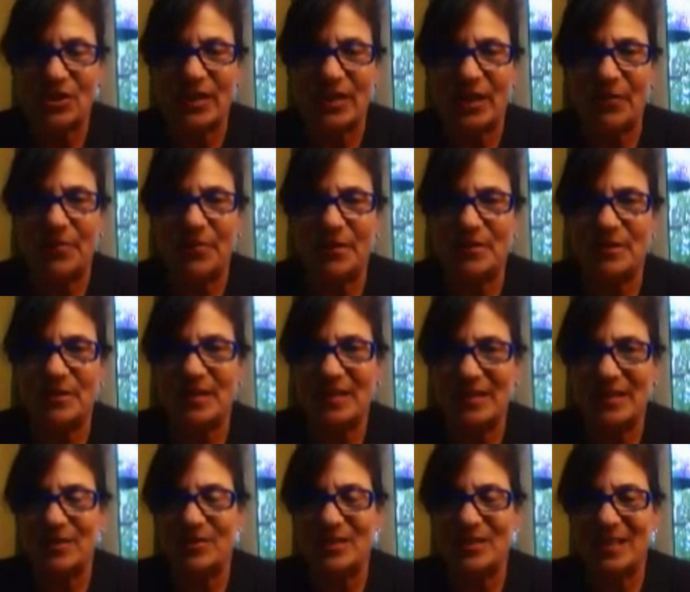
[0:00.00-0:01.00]
Now,
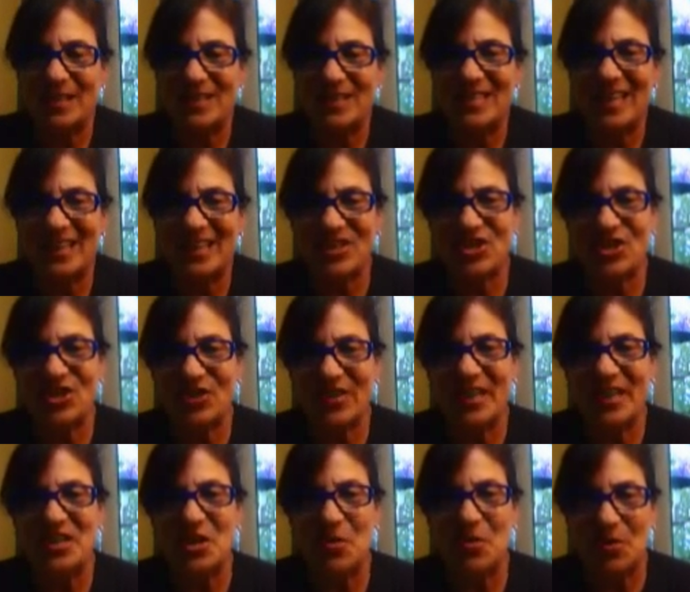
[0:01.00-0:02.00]
there's
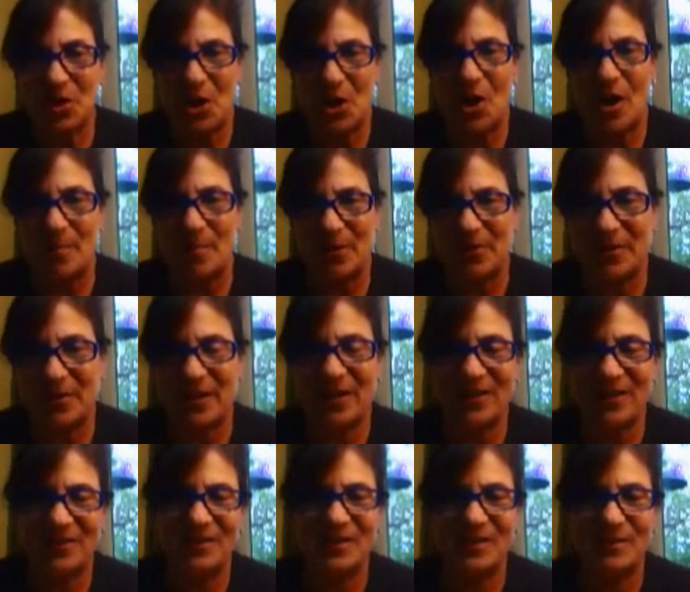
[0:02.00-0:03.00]
intentionally no comma
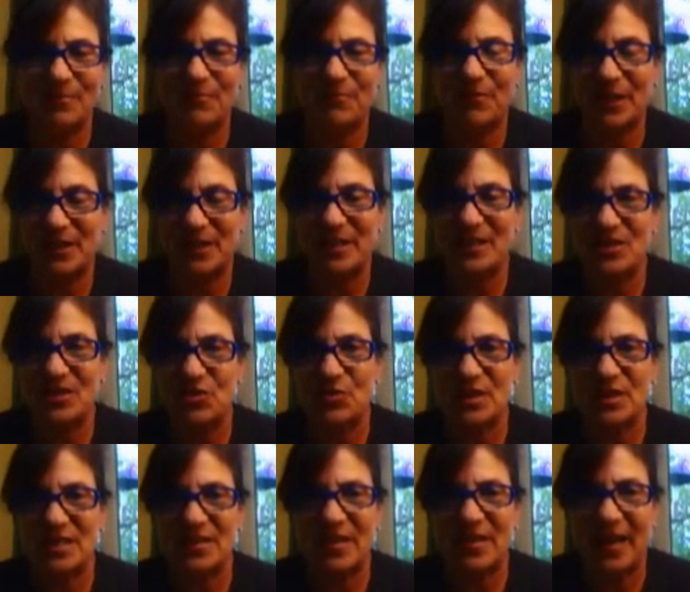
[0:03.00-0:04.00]
there. There's some fun
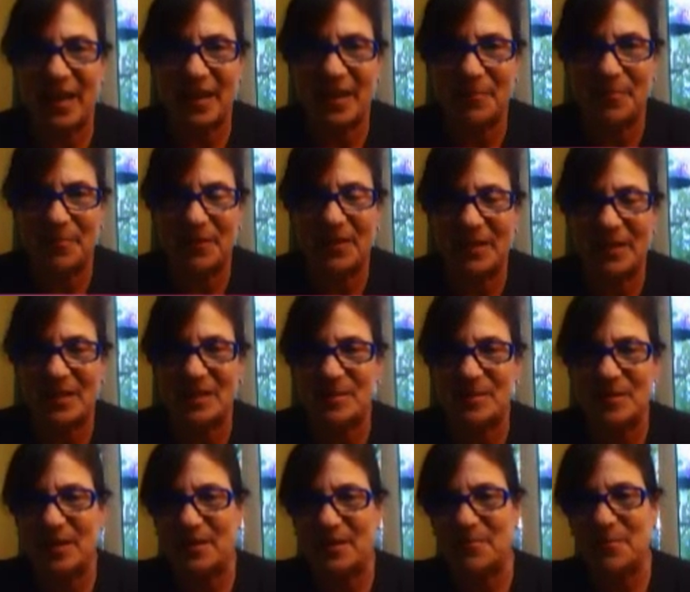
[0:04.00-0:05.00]
history to that, but that's
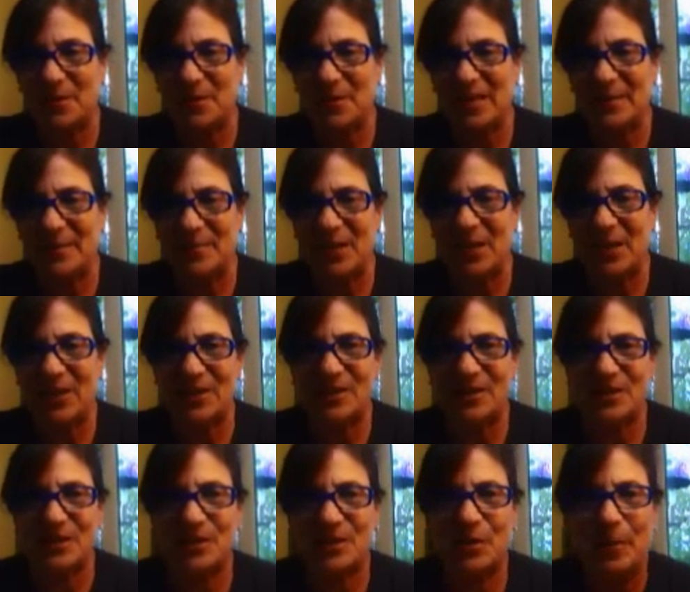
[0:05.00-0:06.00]
really beyond our
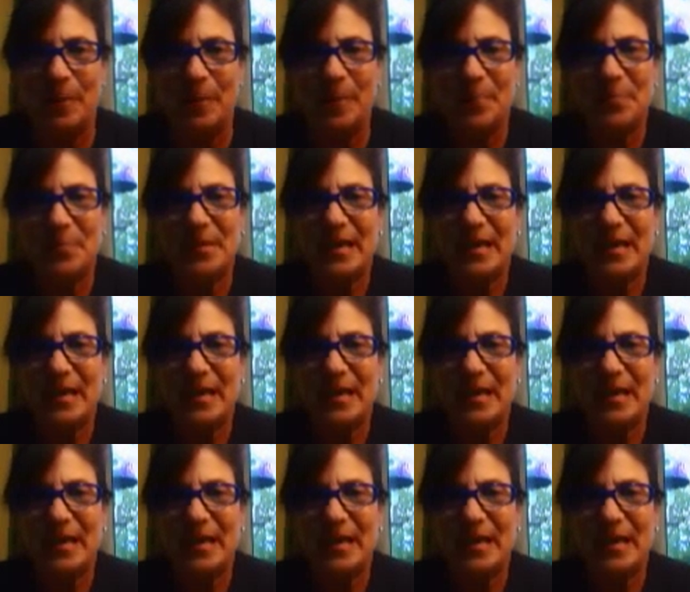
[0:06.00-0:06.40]
scope.